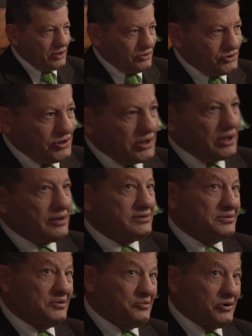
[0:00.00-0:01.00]
know she
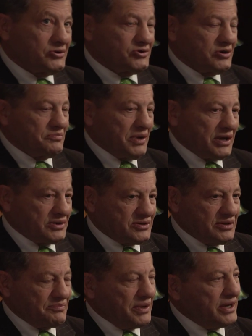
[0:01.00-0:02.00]
loves me when she
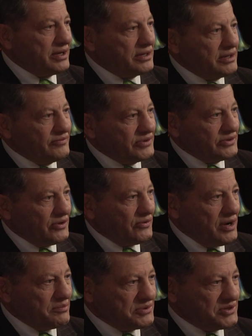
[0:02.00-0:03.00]
makes the bed, even
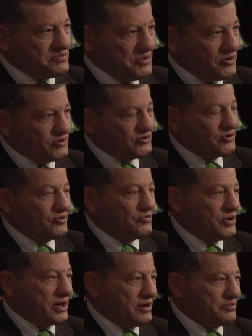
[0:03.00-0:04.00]
though I'm supposed to
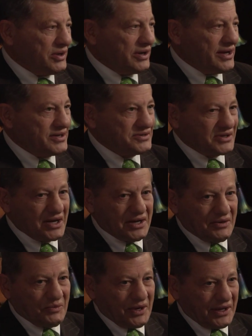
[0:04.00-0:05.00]
when I'm the last guy
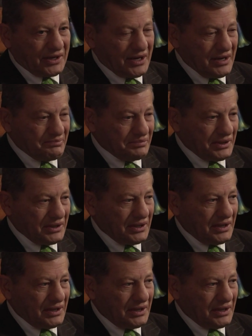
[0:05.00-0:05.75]
to wake up.